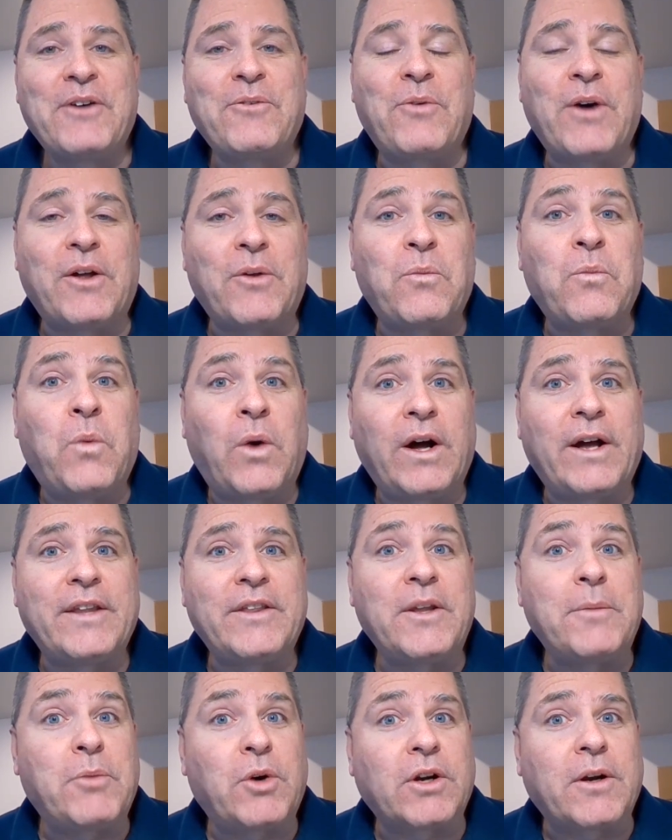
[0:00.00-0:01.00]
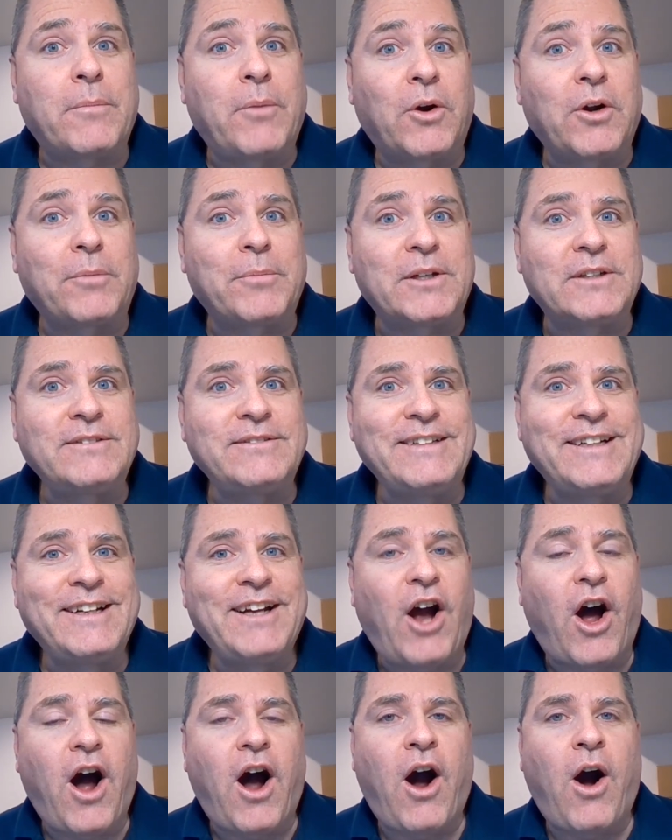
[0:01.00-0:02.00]
Well, one, the Book of Mormon.
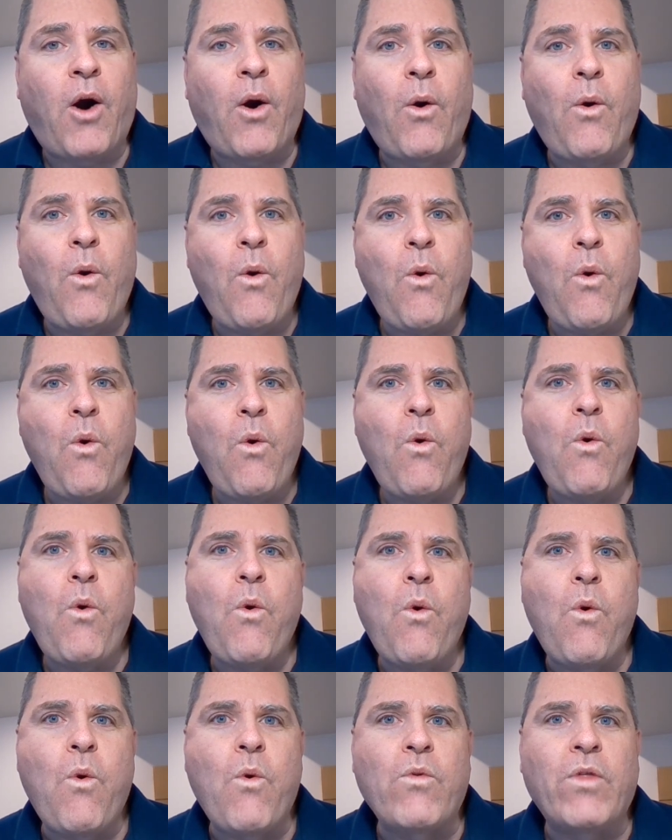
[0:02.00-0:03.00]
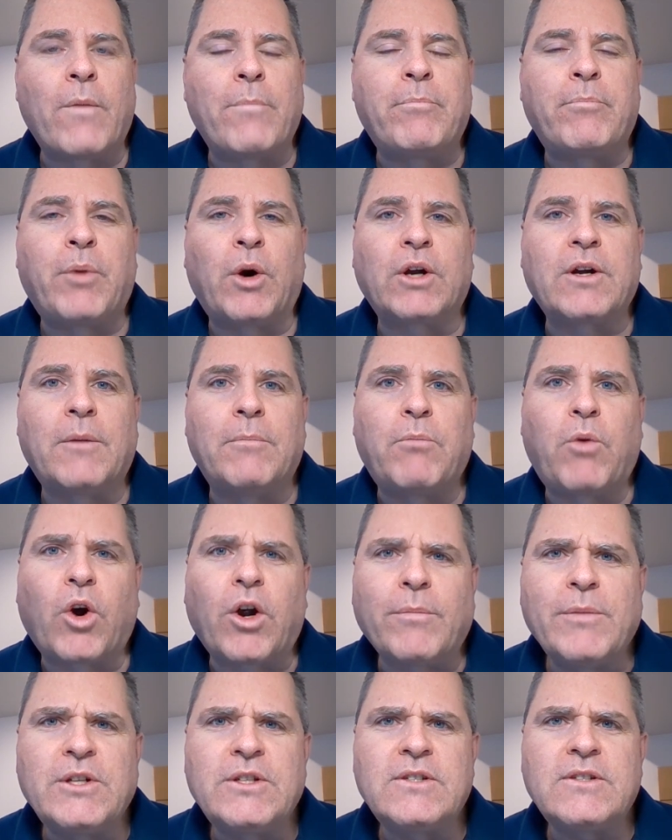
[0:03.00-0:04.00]
Oh, the Book of
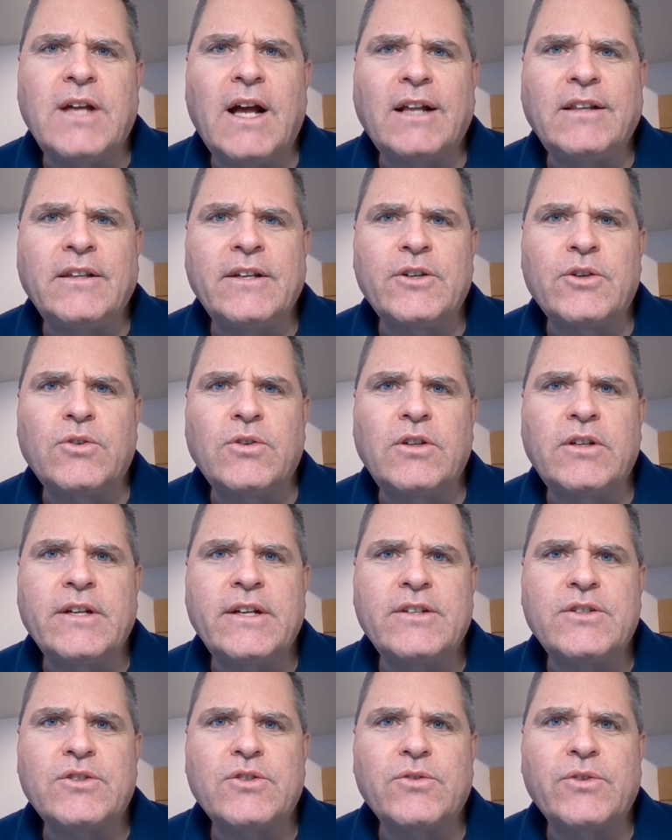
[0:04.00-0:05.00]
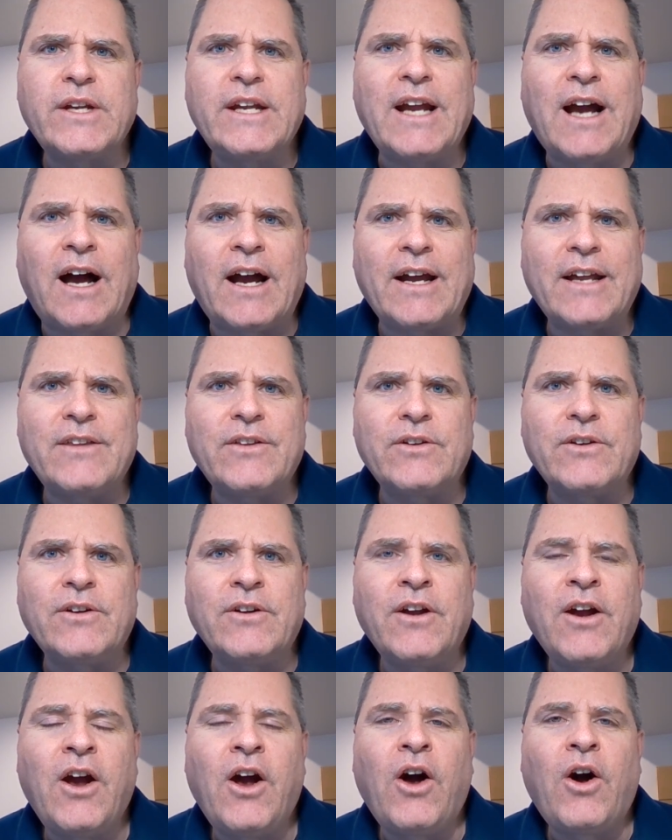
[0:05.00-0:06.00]
Mormon's not literal history
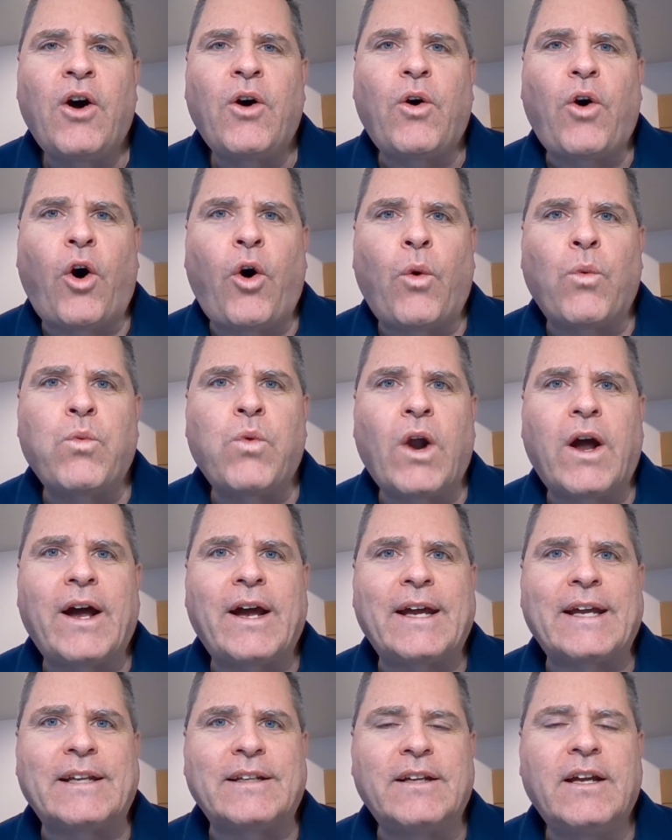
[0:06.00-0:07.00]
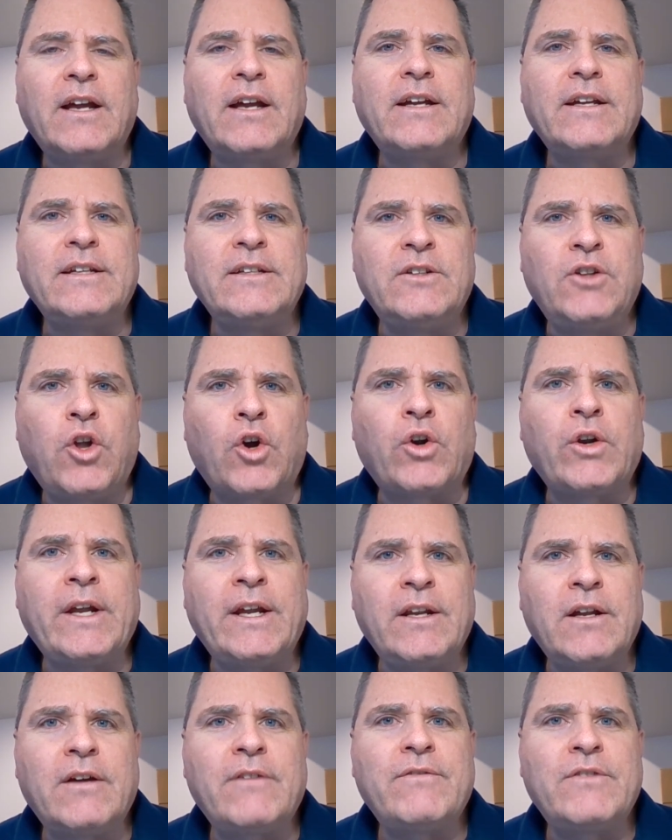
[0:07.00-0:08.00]
either? Oh, right
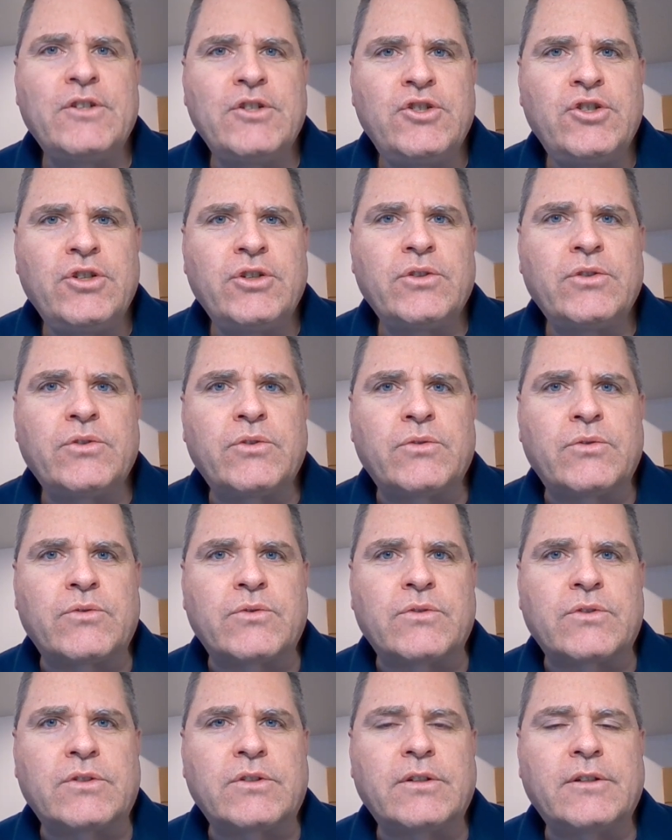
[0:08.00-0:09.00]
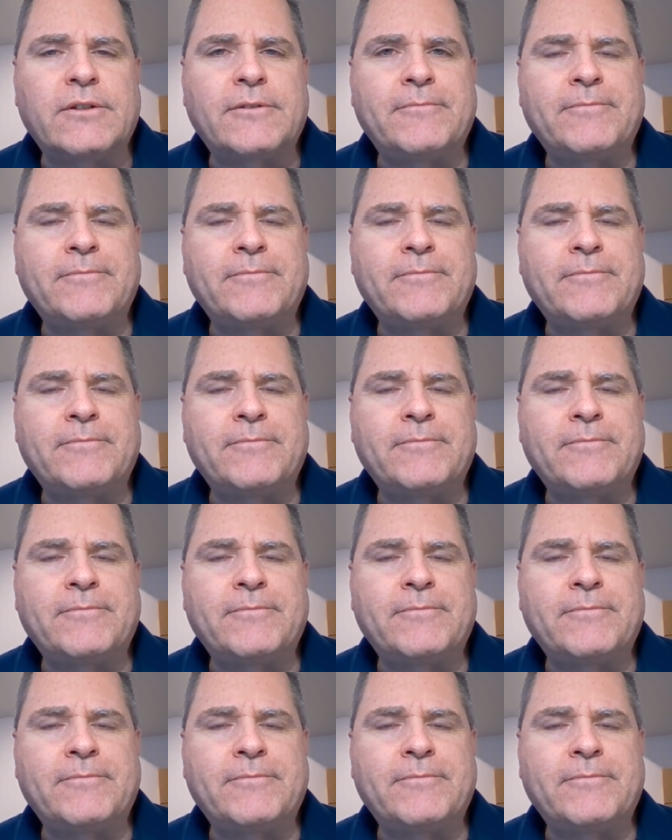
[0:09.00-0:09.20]
learning of the Jews.